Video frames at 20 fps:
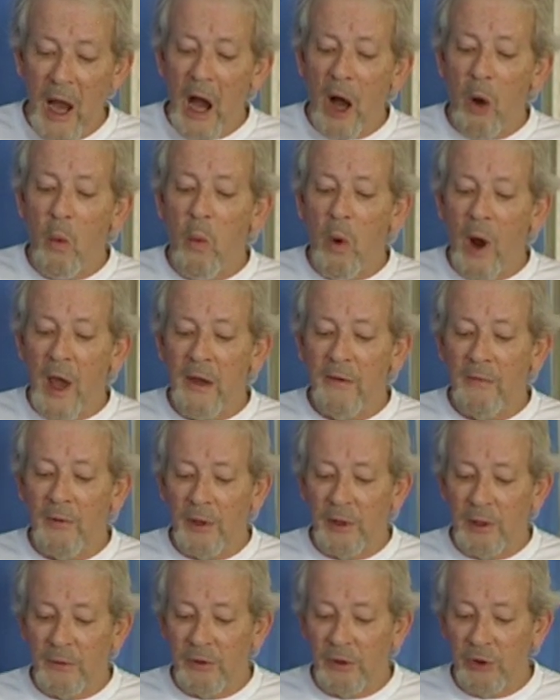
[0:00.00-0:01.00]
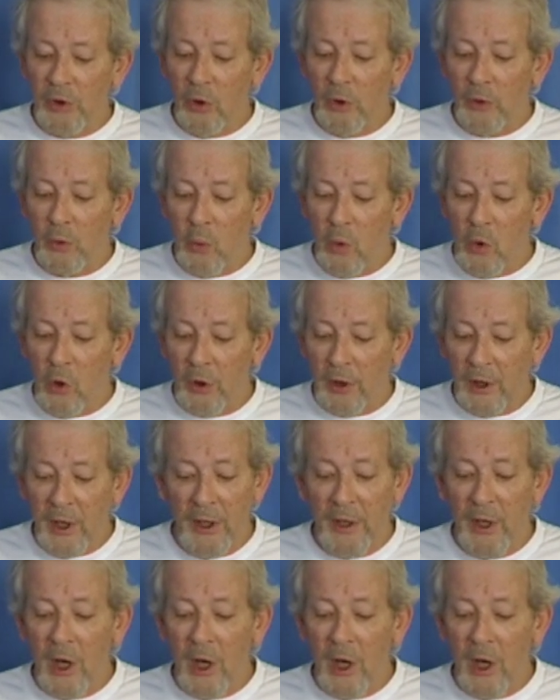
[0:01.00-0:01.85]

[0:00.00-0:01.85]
A wavelet of salt water had